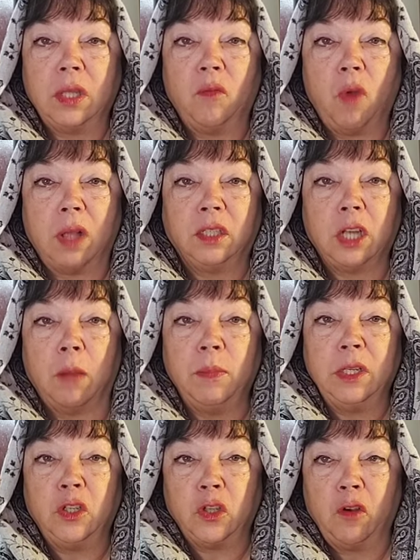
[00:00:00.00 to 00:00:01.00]
that Rostam
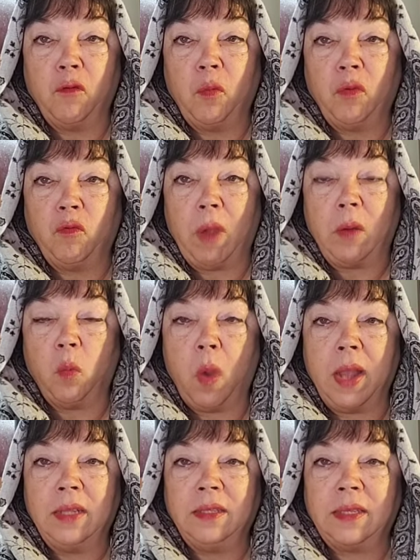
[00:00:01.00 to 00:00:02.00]
be served with red
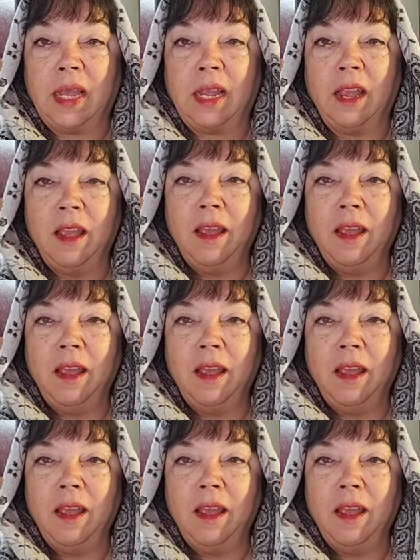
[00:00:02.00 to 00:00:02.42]
wine, saying,